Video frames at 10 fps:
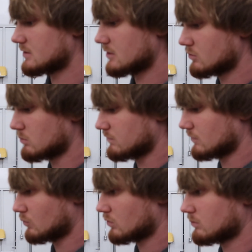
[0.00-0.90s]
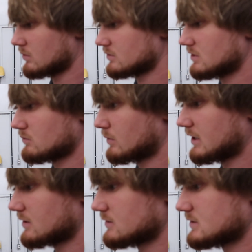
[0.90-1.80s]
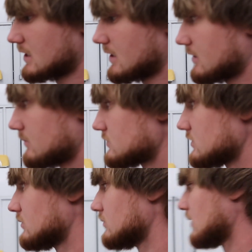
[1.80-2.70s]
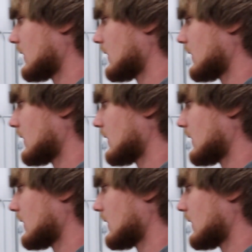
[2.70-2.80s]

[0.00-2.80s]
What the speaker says: We tried to before, but didn't make it in time. So.